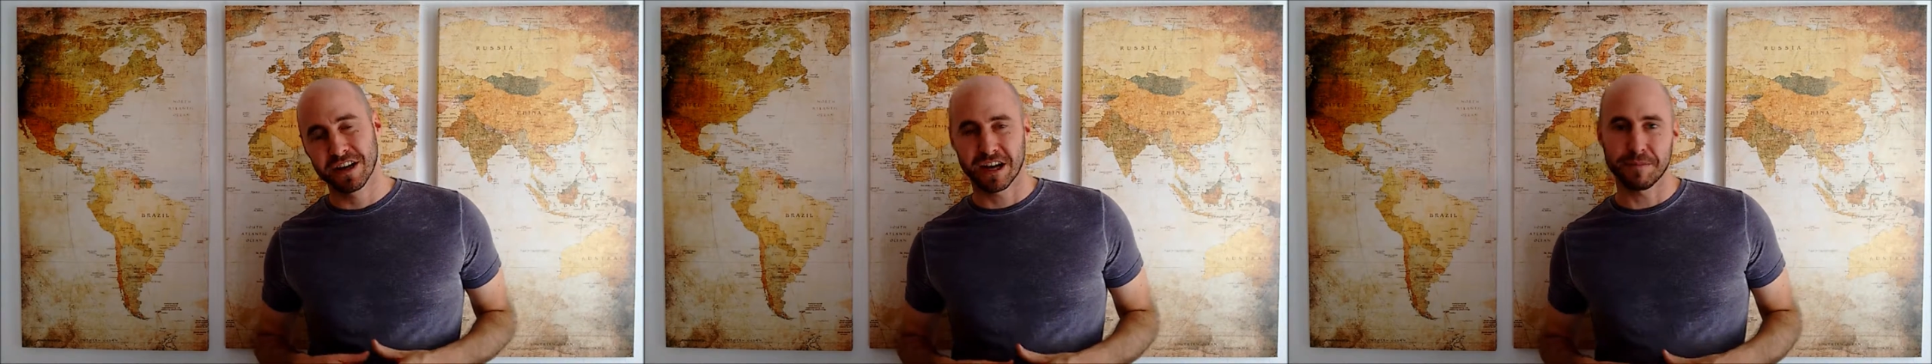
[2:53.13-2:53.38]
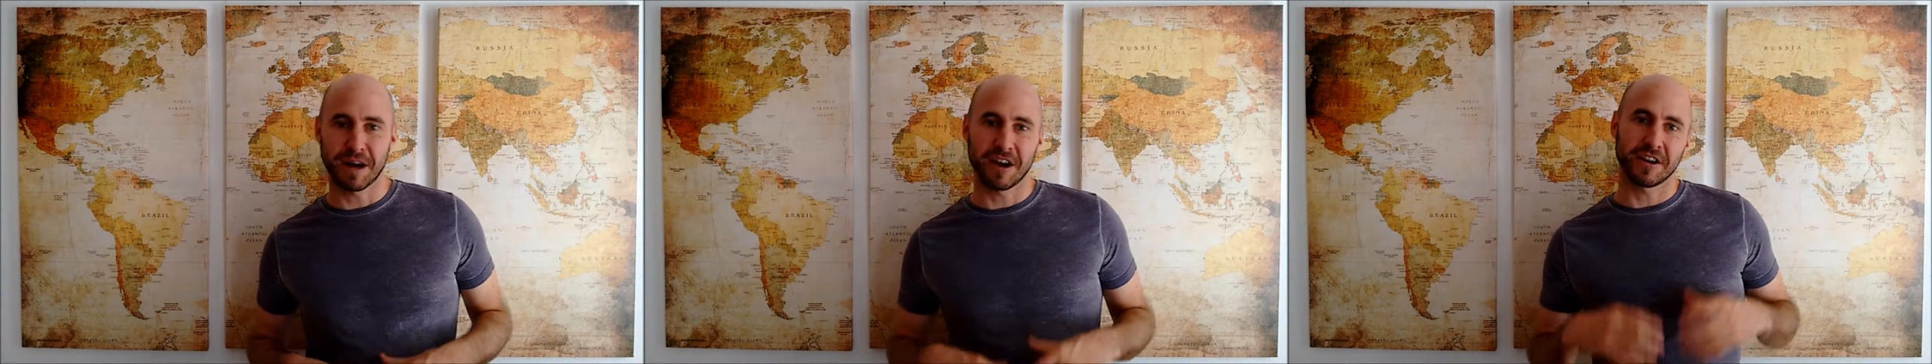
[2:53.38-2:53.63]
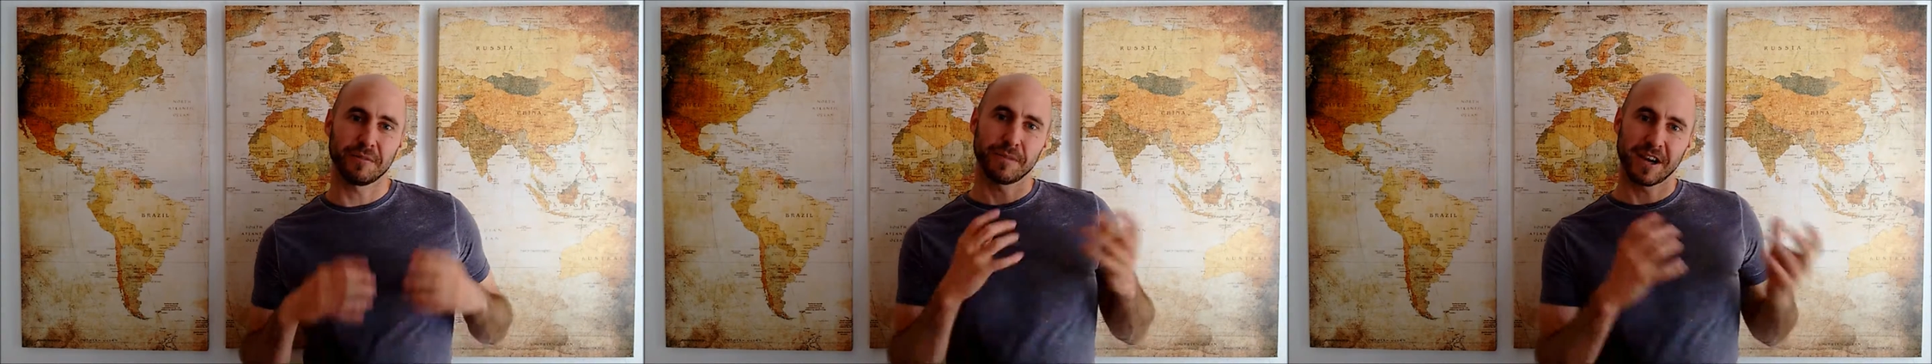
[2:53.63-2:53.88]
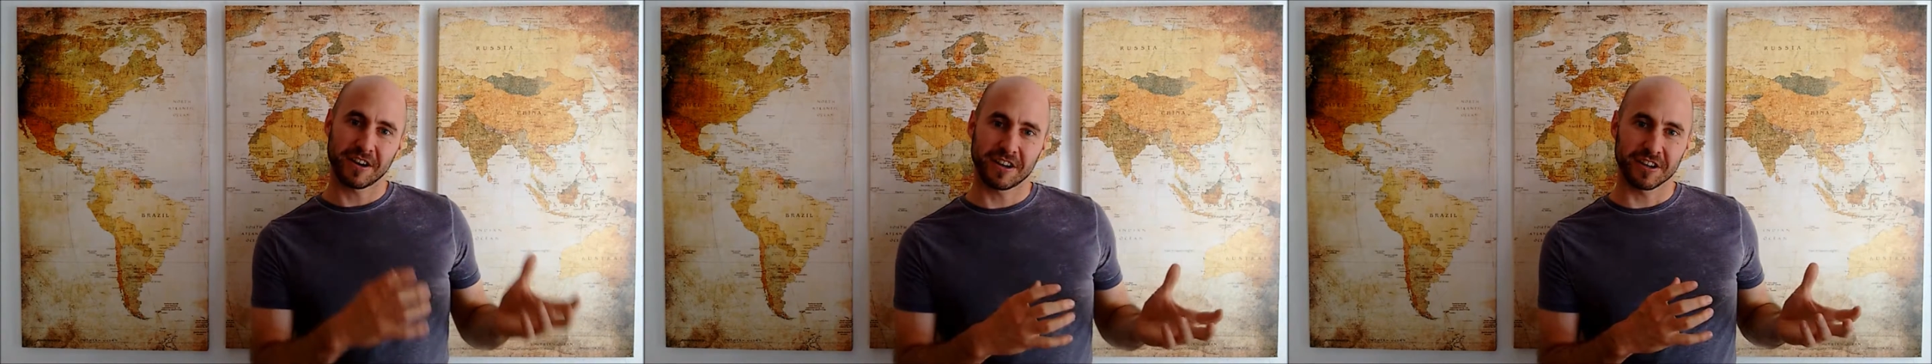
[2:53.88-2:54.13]
about
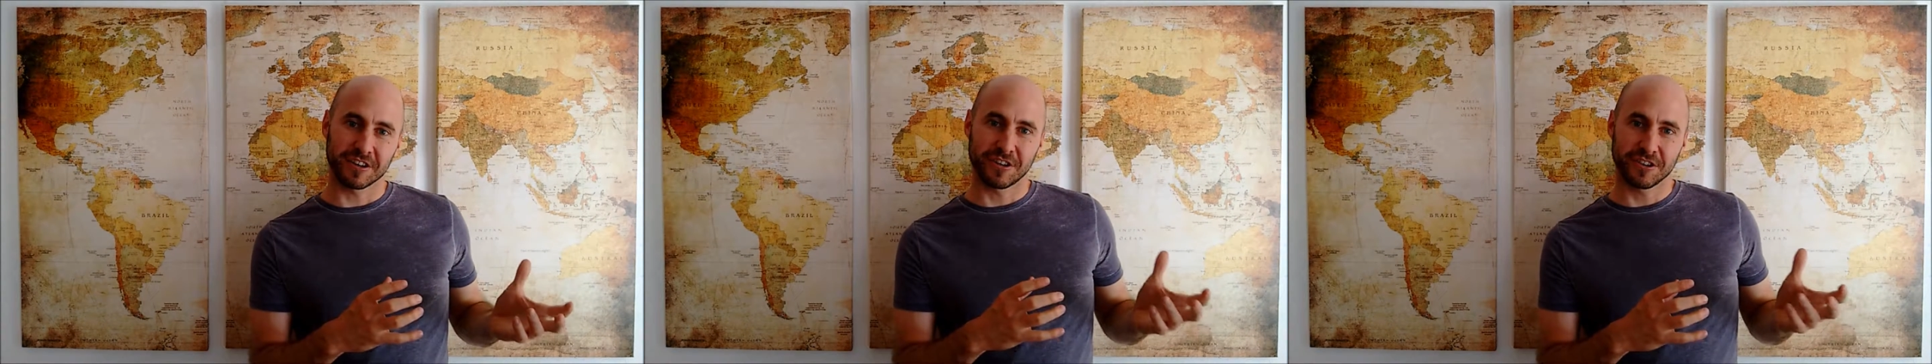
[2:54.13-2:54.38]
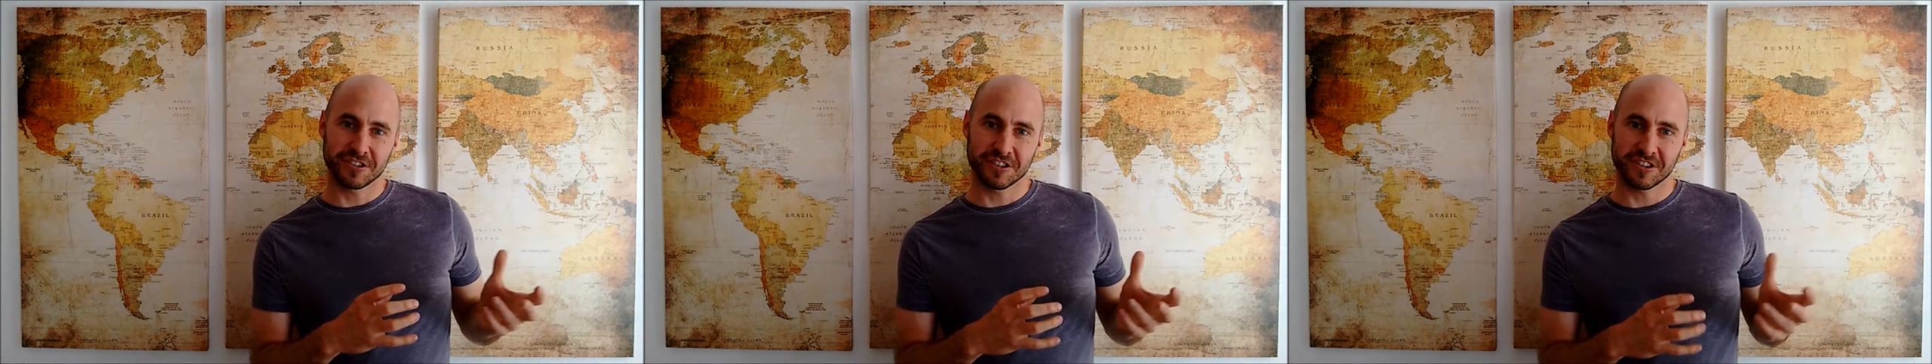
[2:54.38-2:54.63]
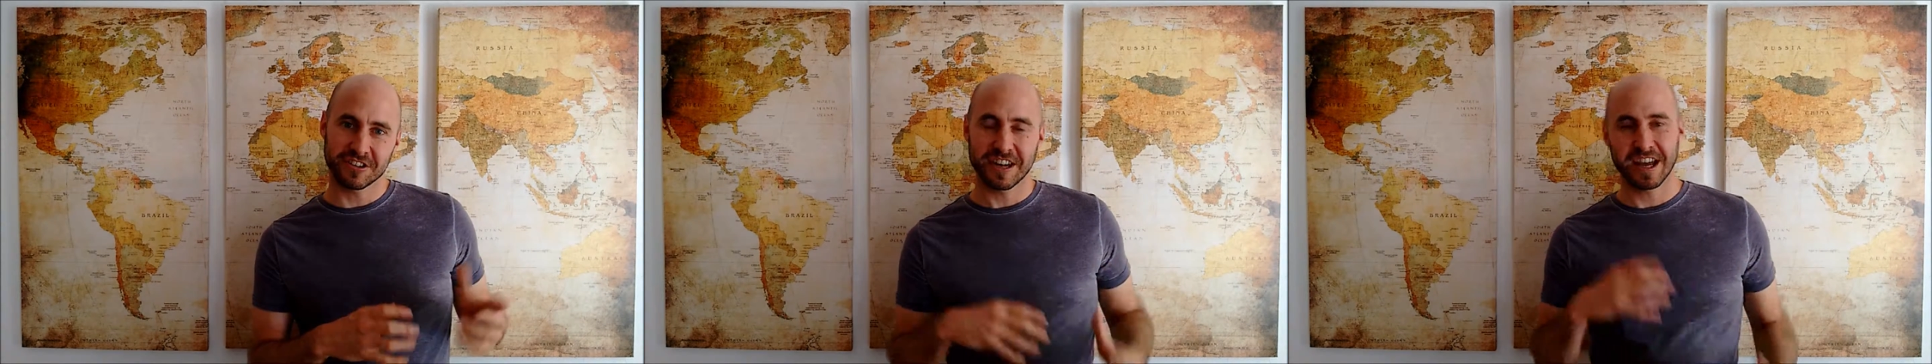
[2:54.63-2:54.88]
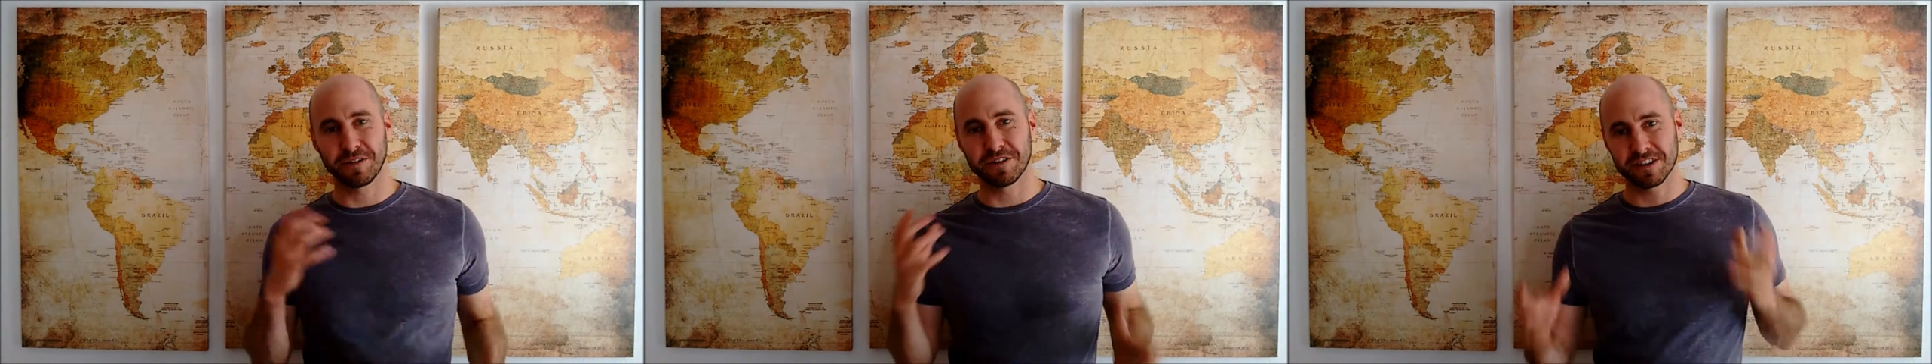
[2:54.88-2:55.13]
American culture
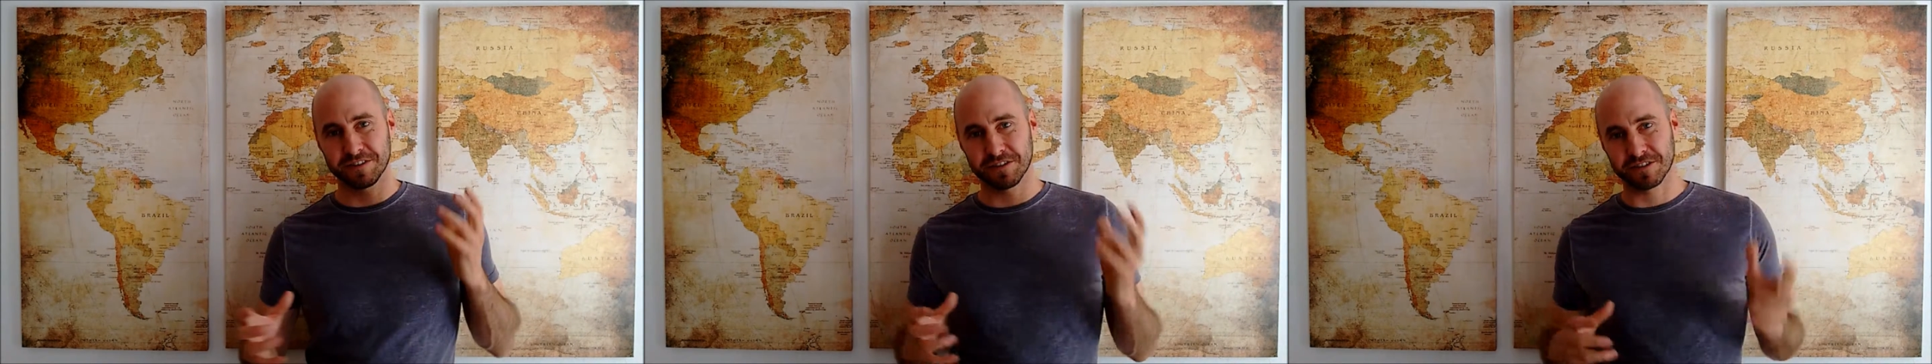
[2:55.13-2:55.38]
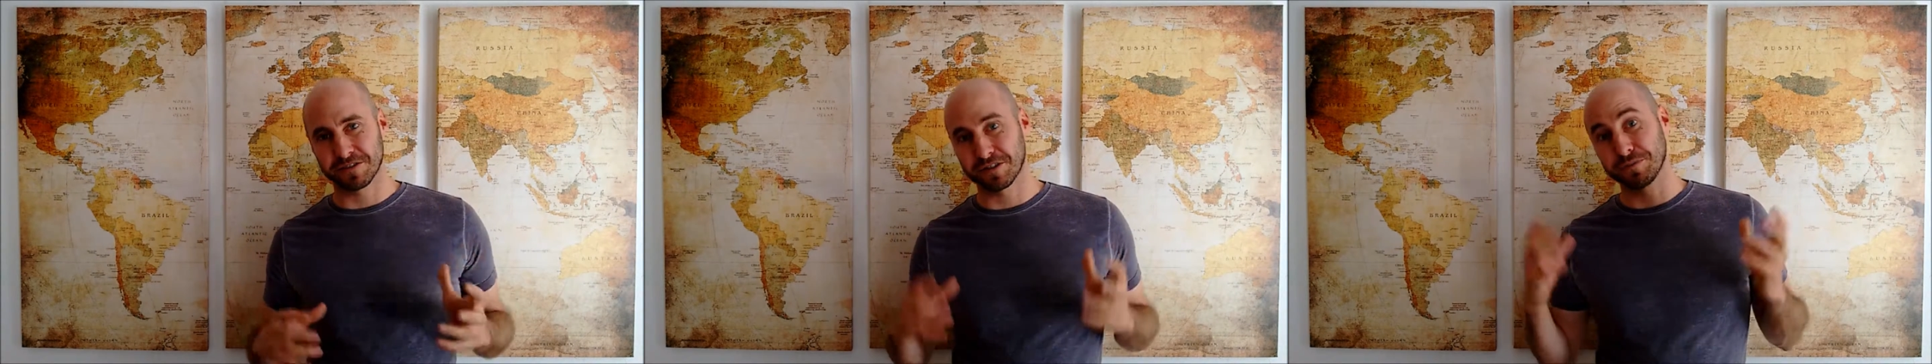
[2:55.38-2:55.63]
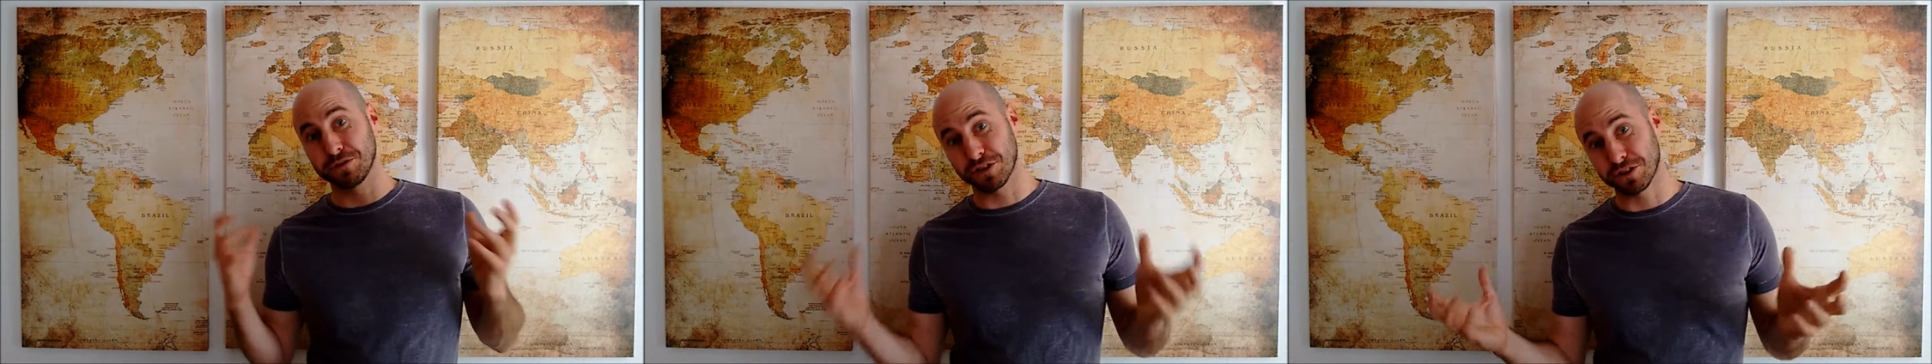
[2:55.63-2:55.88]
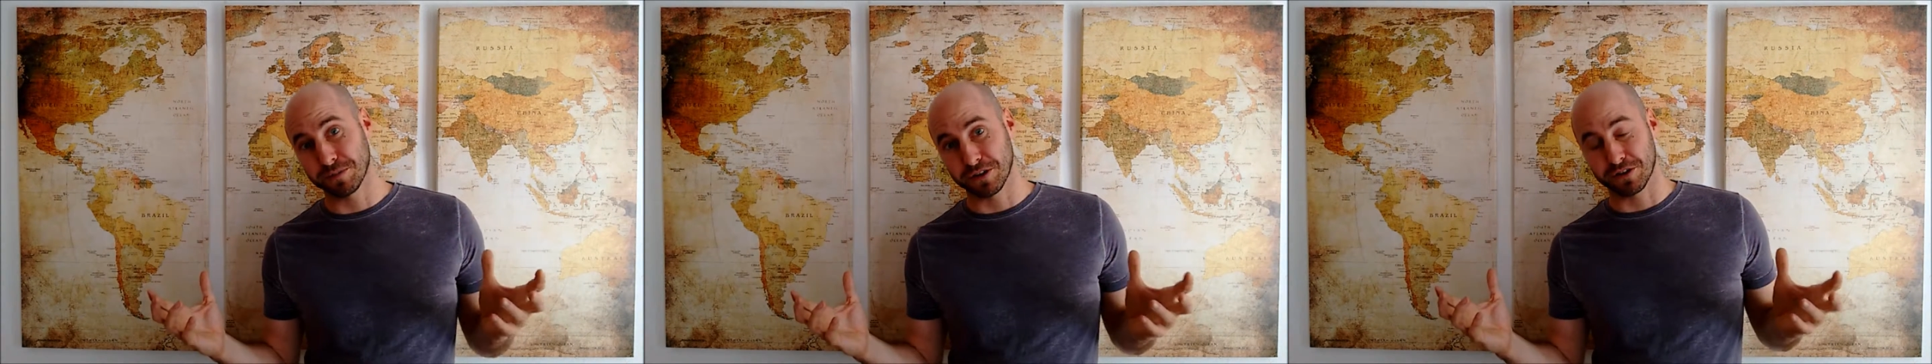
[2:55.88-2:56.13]
and how it differs from
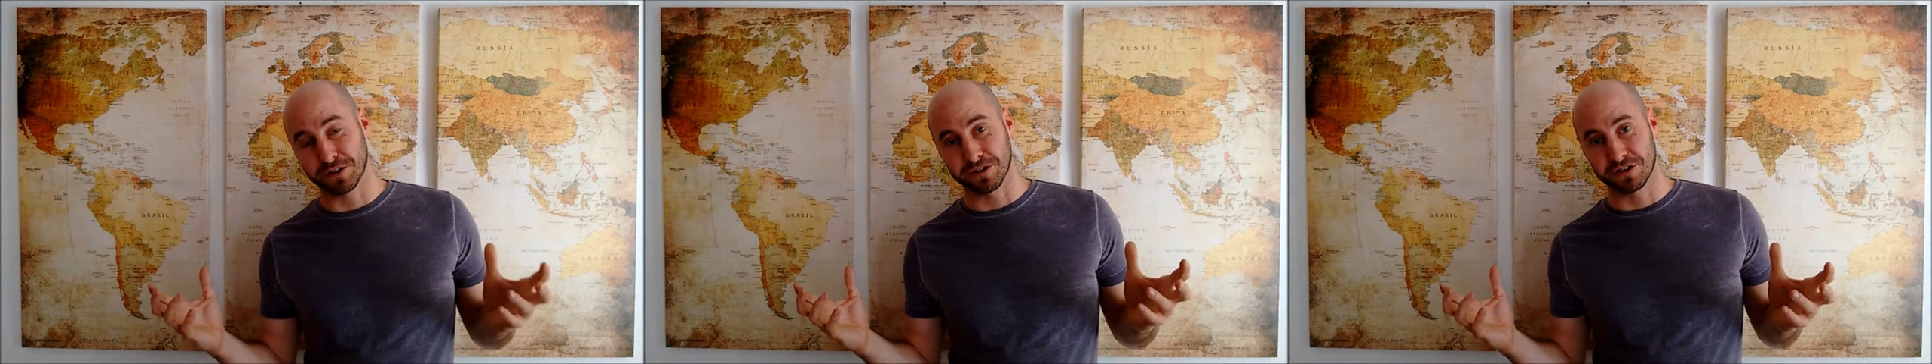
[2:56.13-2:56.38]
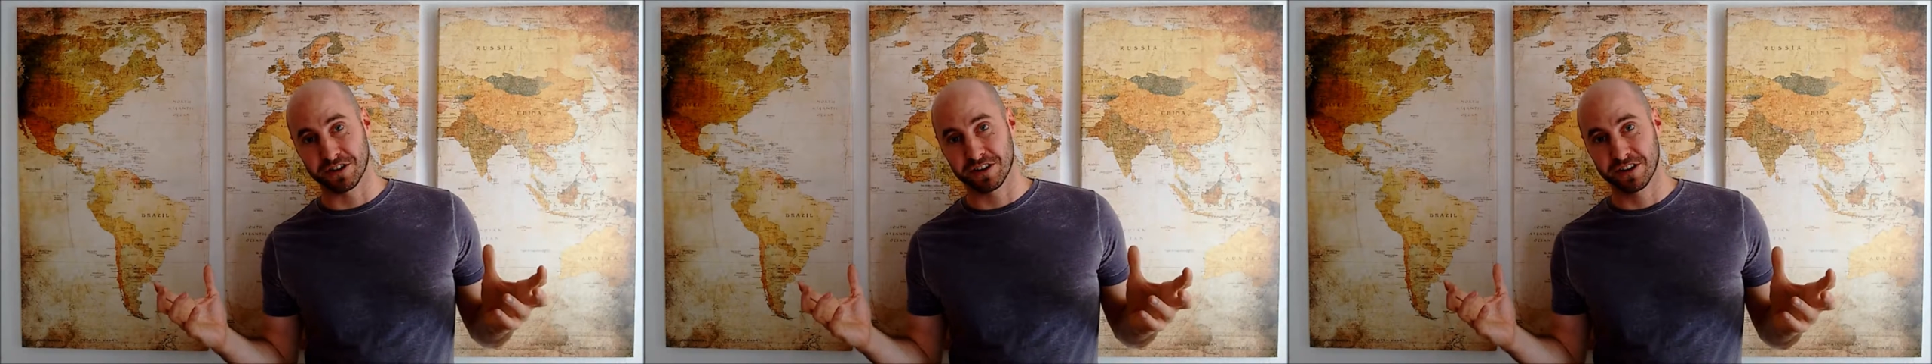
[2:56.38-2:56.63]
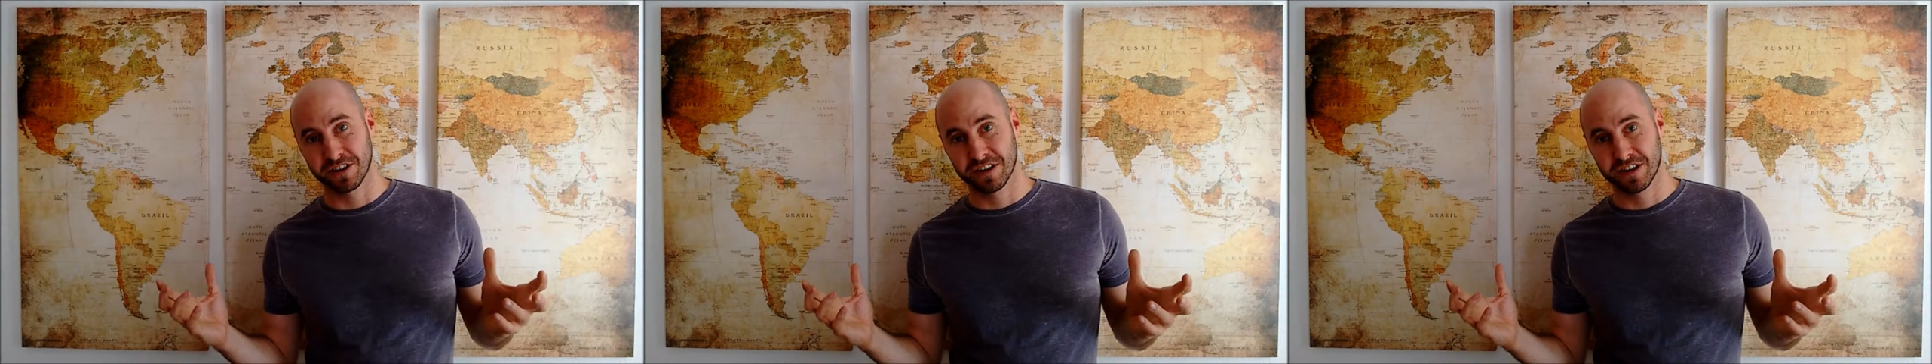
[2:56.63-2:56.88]
German culture,